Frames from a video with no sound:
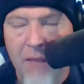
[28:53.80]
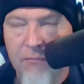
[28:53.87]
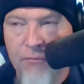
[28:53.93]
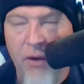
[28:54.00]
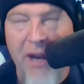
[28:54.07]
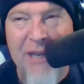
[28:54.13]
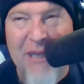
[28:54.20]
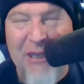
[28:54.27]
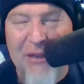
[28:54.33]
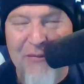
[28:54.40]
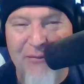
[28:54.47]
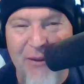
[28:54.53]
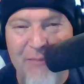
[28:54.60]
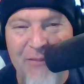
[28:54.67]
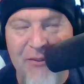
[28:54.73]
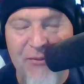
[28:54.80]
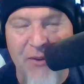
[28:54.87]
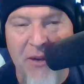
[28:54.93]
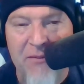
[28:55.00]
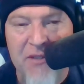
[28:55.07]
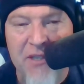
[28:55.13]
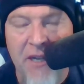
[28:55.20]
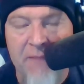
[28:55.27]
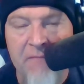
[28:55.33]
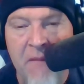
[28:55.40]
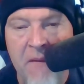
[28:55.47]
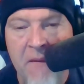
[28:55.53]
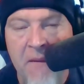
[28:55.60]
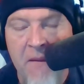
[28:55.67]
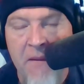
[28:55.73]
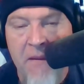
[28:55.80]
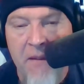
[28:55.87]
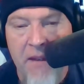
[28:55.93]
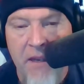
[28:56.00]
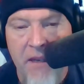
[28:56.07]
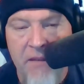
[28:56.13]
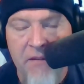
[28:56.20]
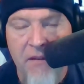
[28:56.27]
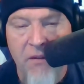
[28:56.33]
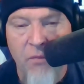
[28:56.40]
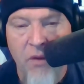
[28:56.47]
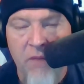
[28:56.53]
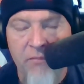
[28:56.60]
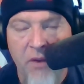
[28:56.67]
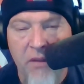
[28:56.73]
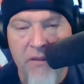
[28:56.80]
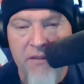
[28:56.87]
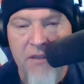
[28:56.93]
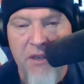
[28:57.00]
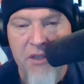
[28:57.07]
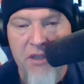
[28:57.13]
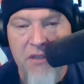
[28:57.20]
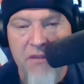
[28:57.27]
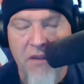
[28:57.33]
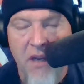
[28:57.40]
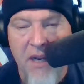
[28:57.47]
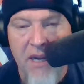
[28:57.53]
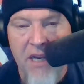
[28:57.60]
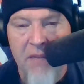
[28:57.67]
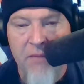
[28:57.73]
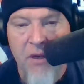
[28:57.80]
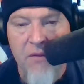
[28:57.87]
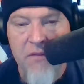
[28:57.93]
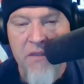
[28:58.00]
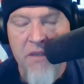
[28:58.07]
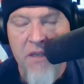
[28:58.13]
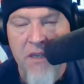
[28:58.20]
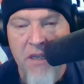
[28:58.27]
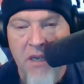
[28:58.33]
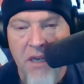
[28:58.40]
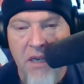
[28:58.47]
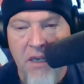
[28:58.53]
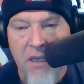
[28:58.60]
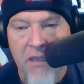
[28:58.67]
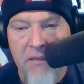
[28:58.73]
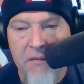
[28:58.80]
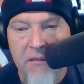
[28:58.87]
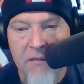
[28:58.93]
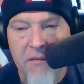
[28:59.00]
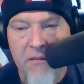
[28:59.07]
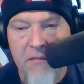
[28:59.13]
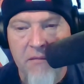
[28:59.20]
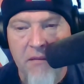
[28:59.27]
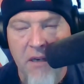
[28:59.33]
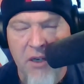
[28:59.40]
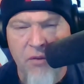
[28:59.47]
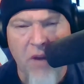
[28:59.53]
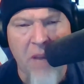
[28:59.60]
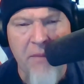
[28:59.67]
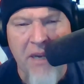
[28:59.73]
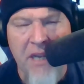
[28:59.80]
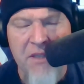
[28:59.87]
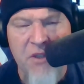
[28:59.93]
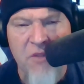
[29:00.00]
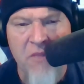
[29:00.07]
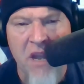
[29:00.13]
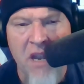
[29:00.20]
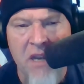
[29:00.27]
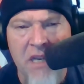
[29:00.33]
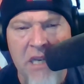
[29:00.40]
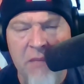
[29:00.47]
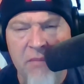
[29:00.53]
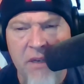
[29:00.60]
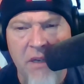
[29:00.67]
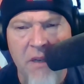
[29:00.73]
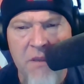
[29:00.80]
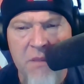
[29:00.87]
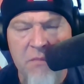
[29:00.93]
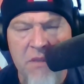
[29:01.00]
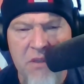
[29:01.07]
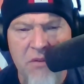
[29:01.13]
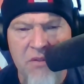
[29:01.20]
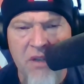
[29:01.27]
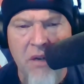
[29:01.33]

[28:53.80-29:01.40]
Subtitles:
Brian Lilly from the Toronto Sun, and one politician talking about a crime against humanity because Mr.